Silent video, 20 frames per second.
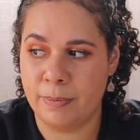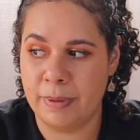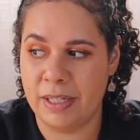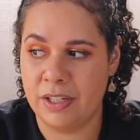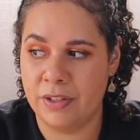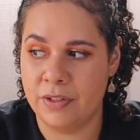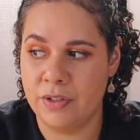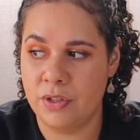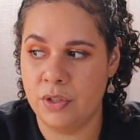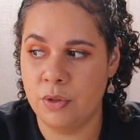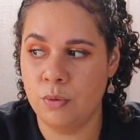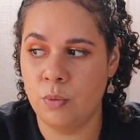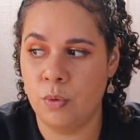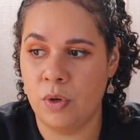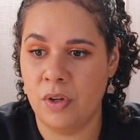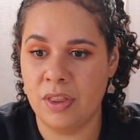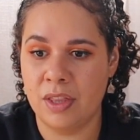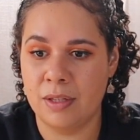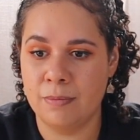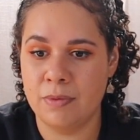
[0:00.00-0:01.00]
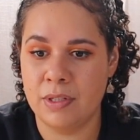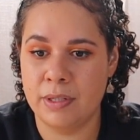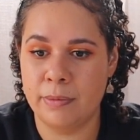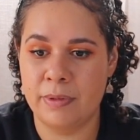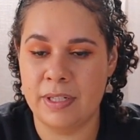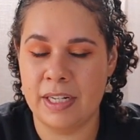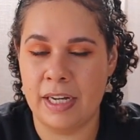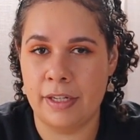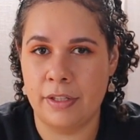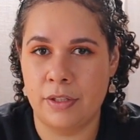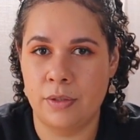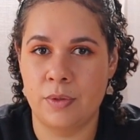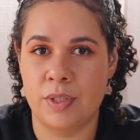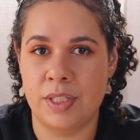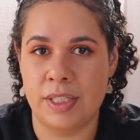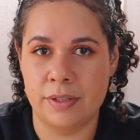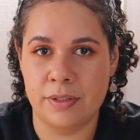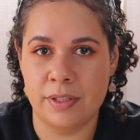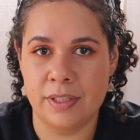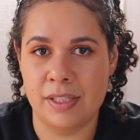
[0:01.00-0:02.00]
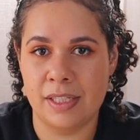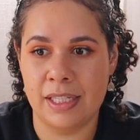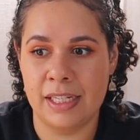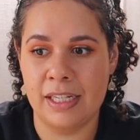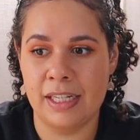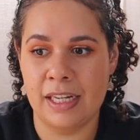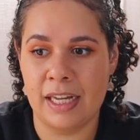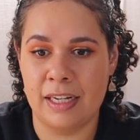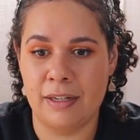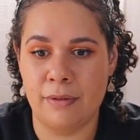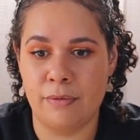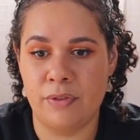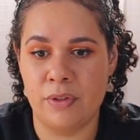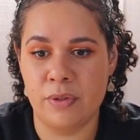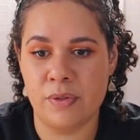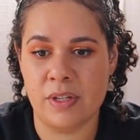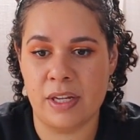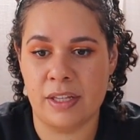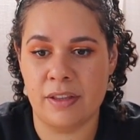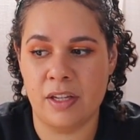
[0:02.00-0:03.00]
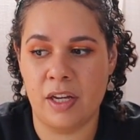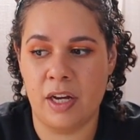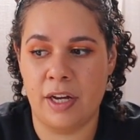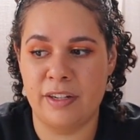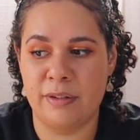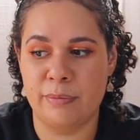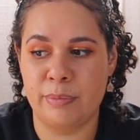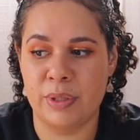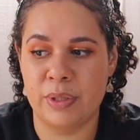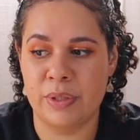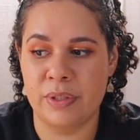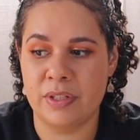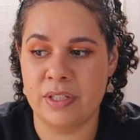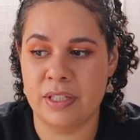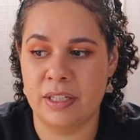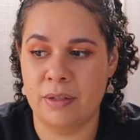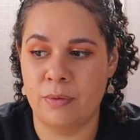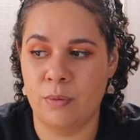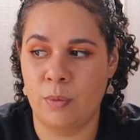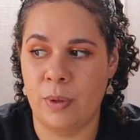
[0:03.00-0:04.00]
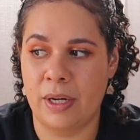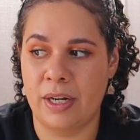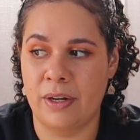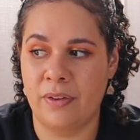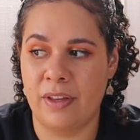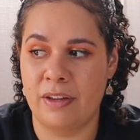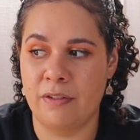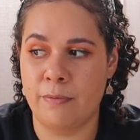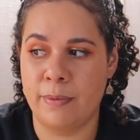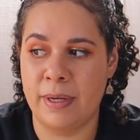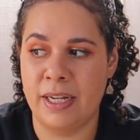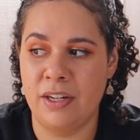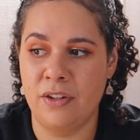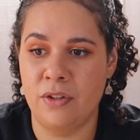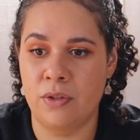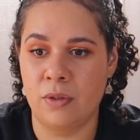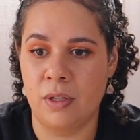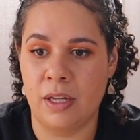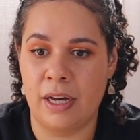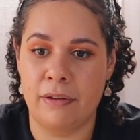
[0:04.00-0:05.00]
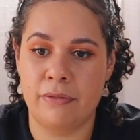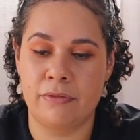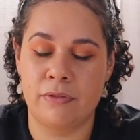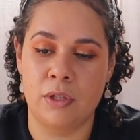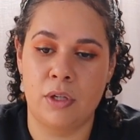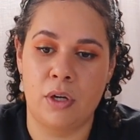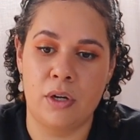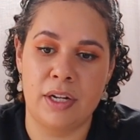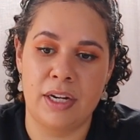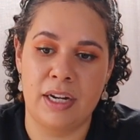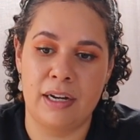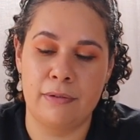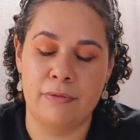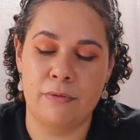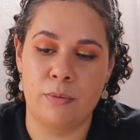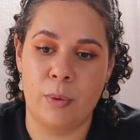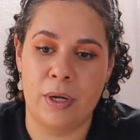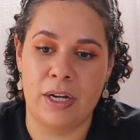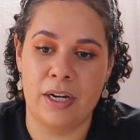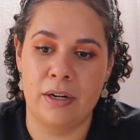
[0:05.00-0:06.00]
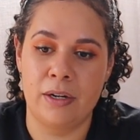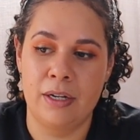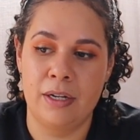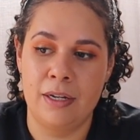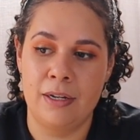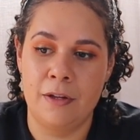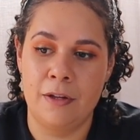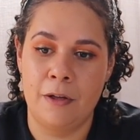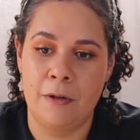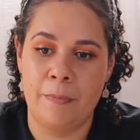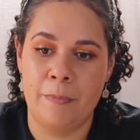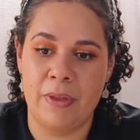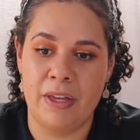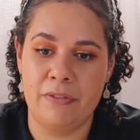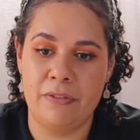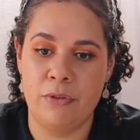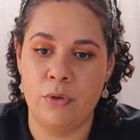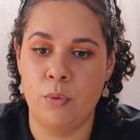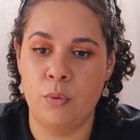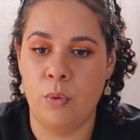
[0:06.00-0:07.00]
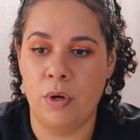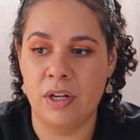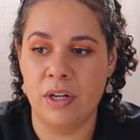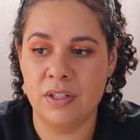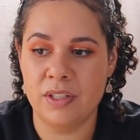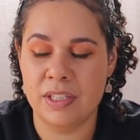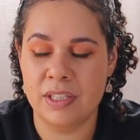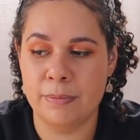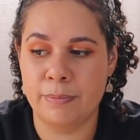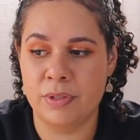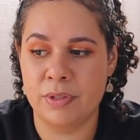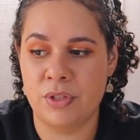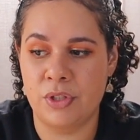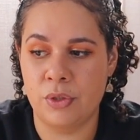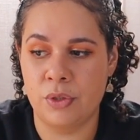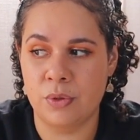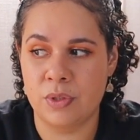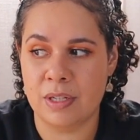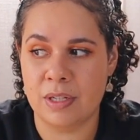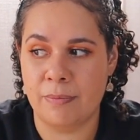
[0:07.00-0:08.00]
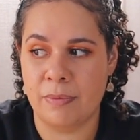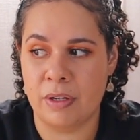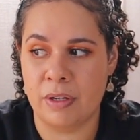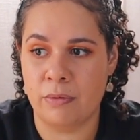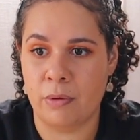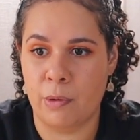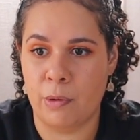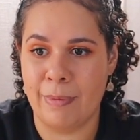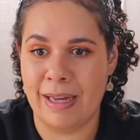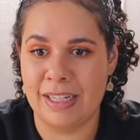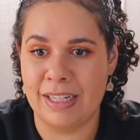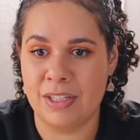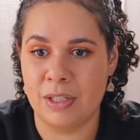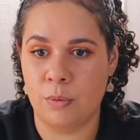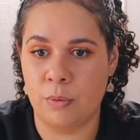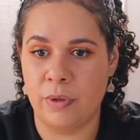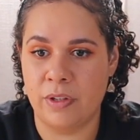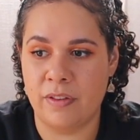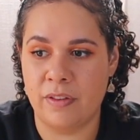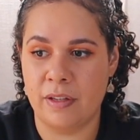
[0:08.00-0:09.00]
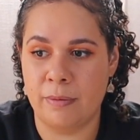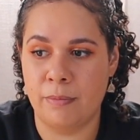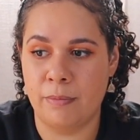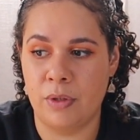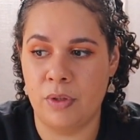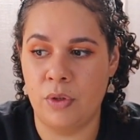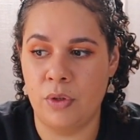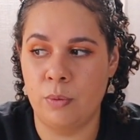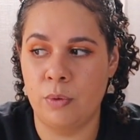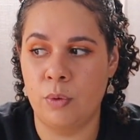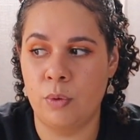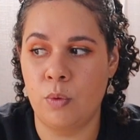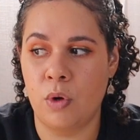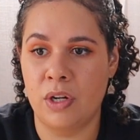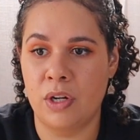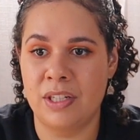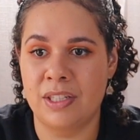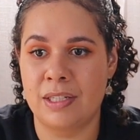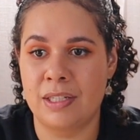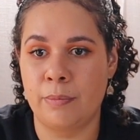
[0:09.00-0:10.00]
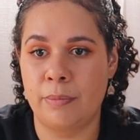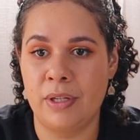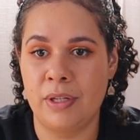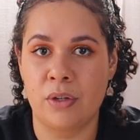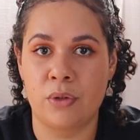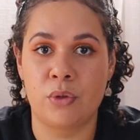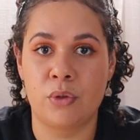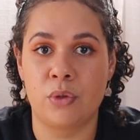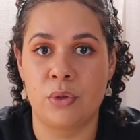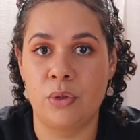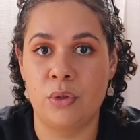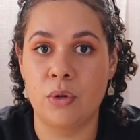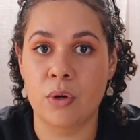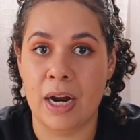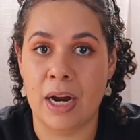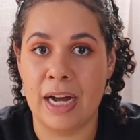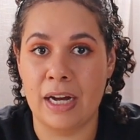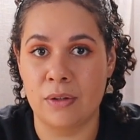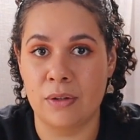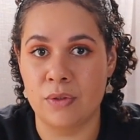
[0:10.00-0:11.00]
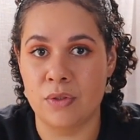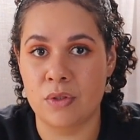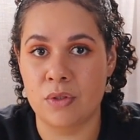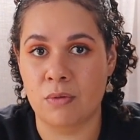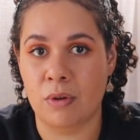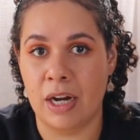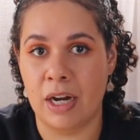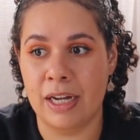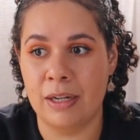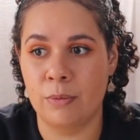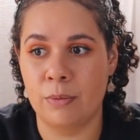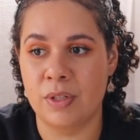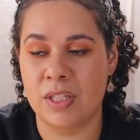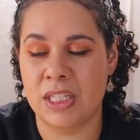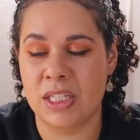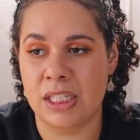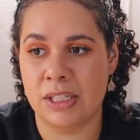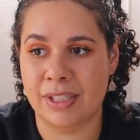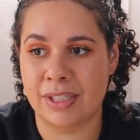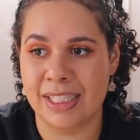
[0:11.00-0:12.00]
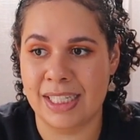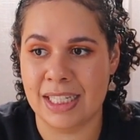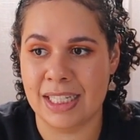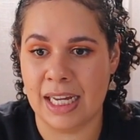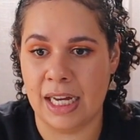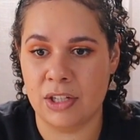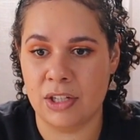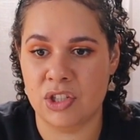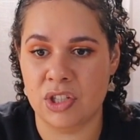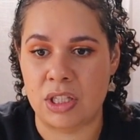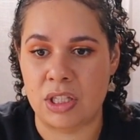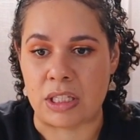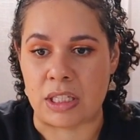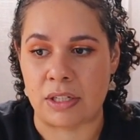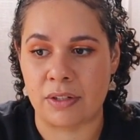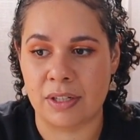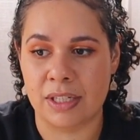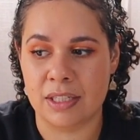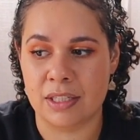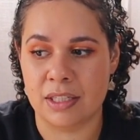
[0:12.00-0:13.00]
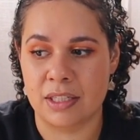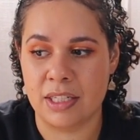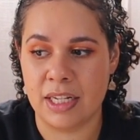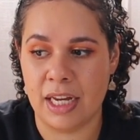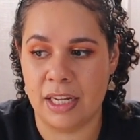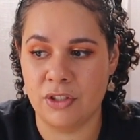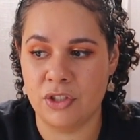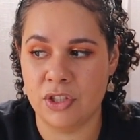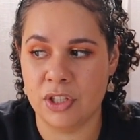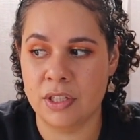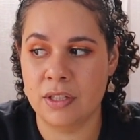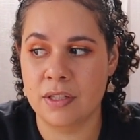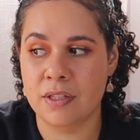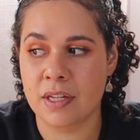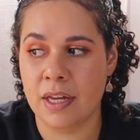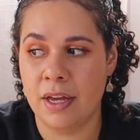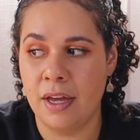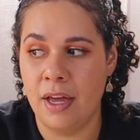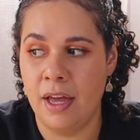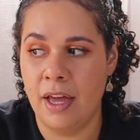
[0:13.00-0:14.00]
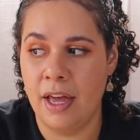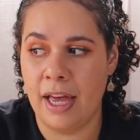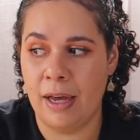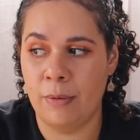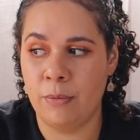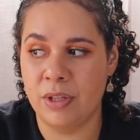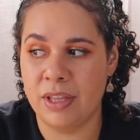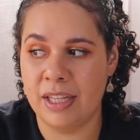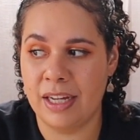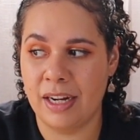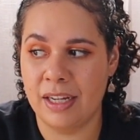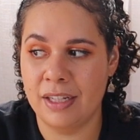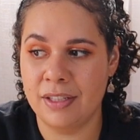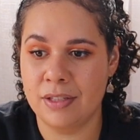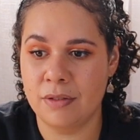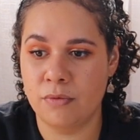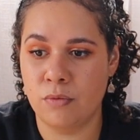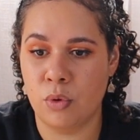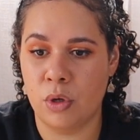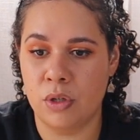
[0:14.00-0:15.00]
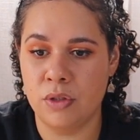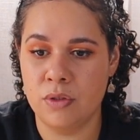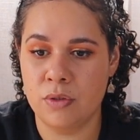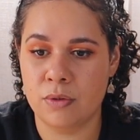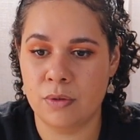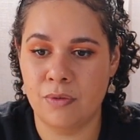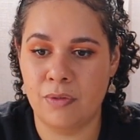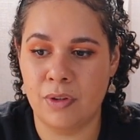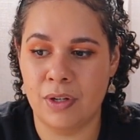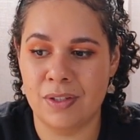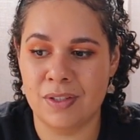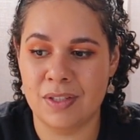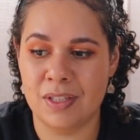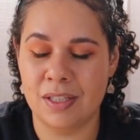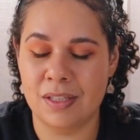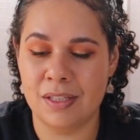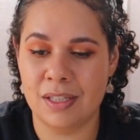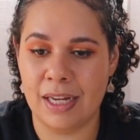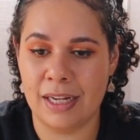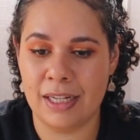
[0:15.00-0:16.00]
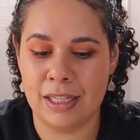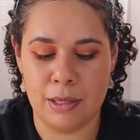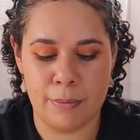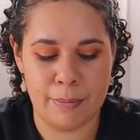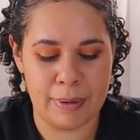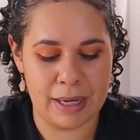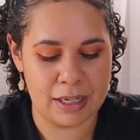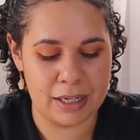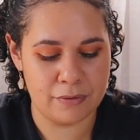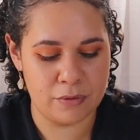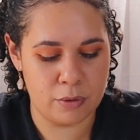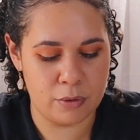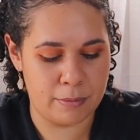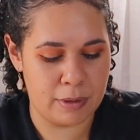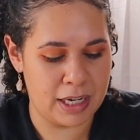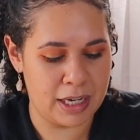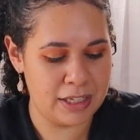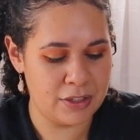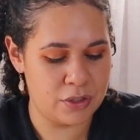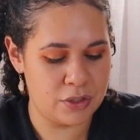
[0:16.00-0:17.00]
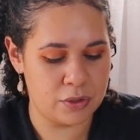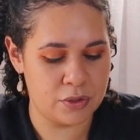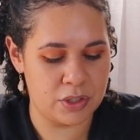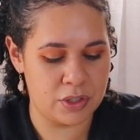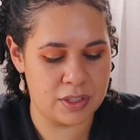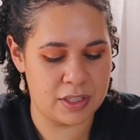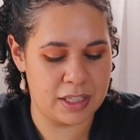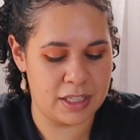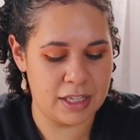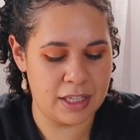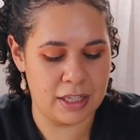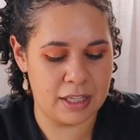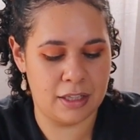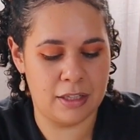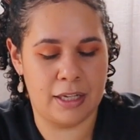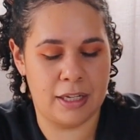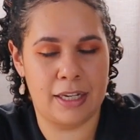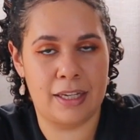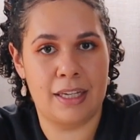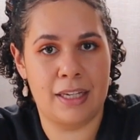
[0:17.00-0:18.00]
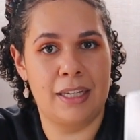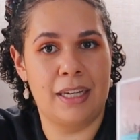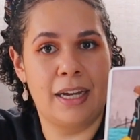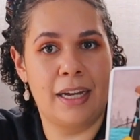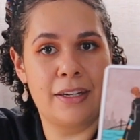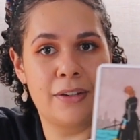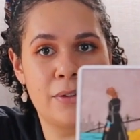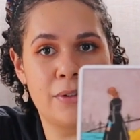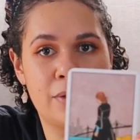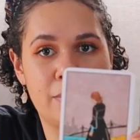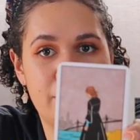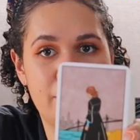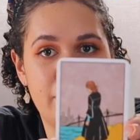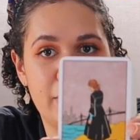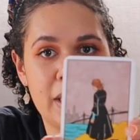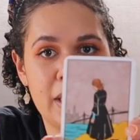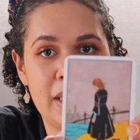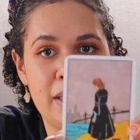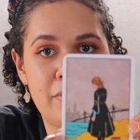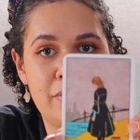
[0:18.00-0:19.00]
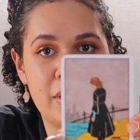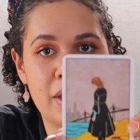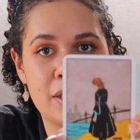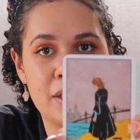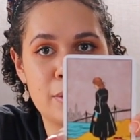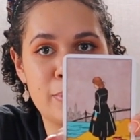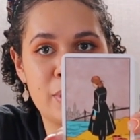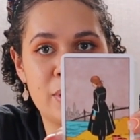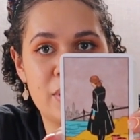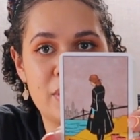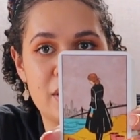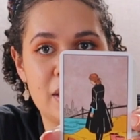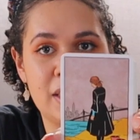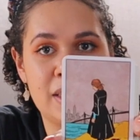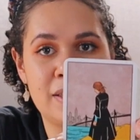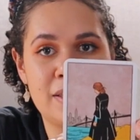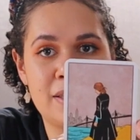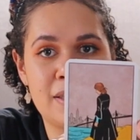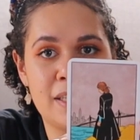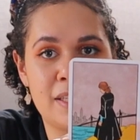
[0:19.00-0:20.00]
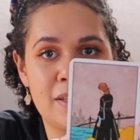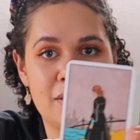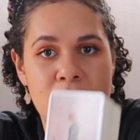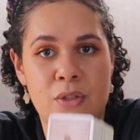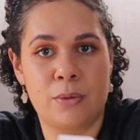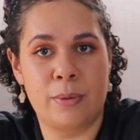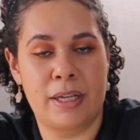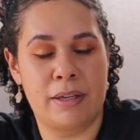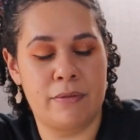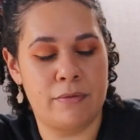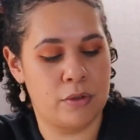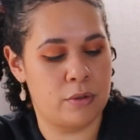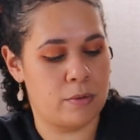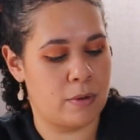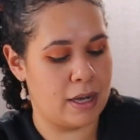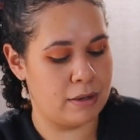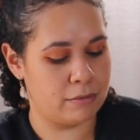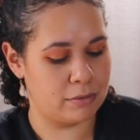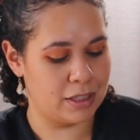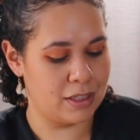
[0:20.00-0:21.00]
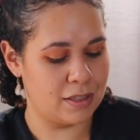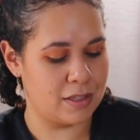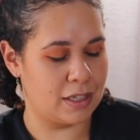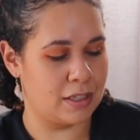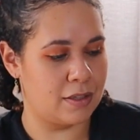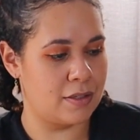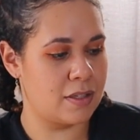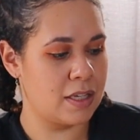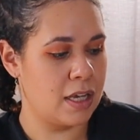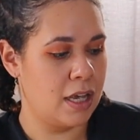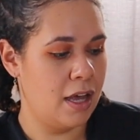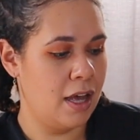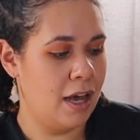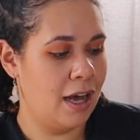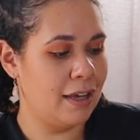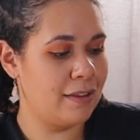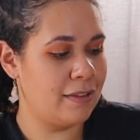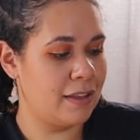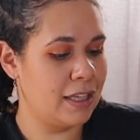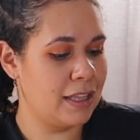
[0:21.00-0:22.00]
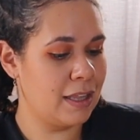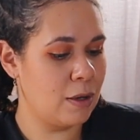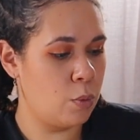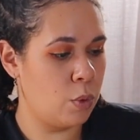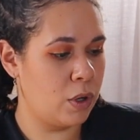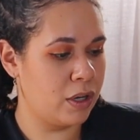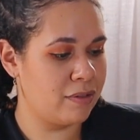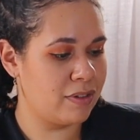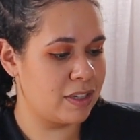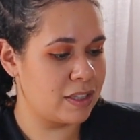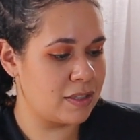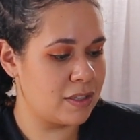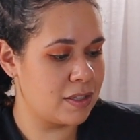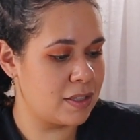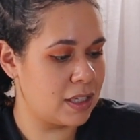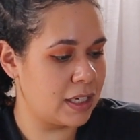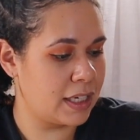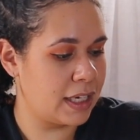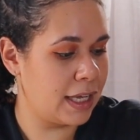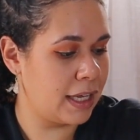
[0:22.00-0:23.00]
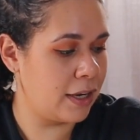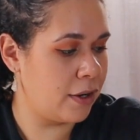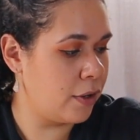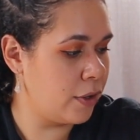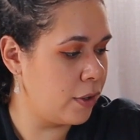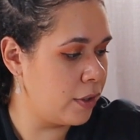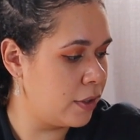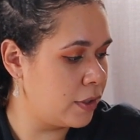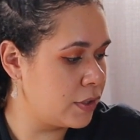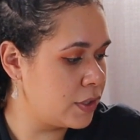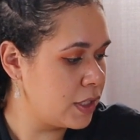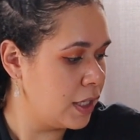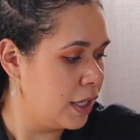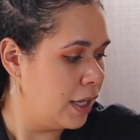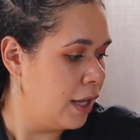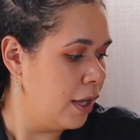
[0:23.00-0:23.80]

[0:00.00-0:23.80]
because you want them to take you seriously, and it feels like the kind of person where they've been in your life for long enough where if you were to pursue something romantic with them, you would want it to be on good grounds, right? With serious action, serious intentions. And with that Ace of Wands reverse, it's like in the back of your mind, you're just thinking like, I don't believe that this person is doing it for the right reasons. I think that one of us is going to get hurt.